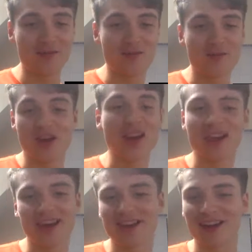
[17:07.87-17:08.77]

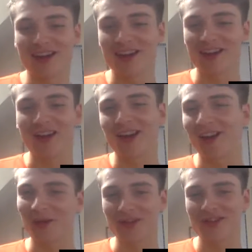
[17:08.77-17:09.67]
drinking and going
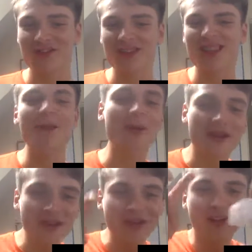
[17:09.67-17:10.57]
along with the
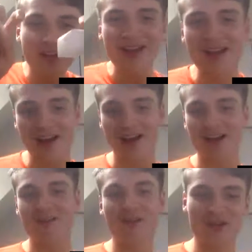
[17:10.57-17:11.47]
typical
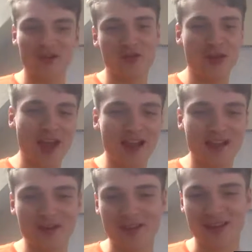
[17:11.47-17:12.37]
Freshers Week
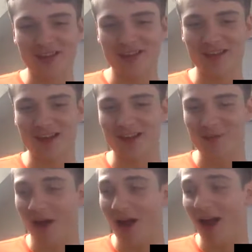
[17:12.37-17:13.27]
activities?
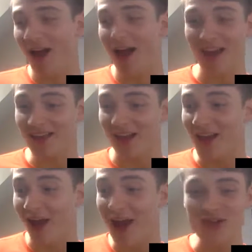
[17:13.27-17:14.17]
I guess
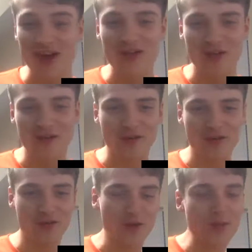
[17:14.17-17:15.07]
I drank during
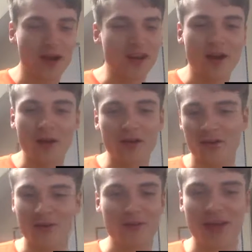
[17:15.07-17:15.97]
Freshers Week, but I know lots of
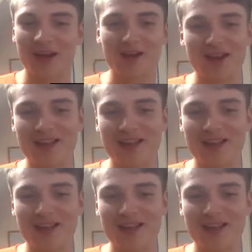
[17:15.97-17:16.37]
people that had a great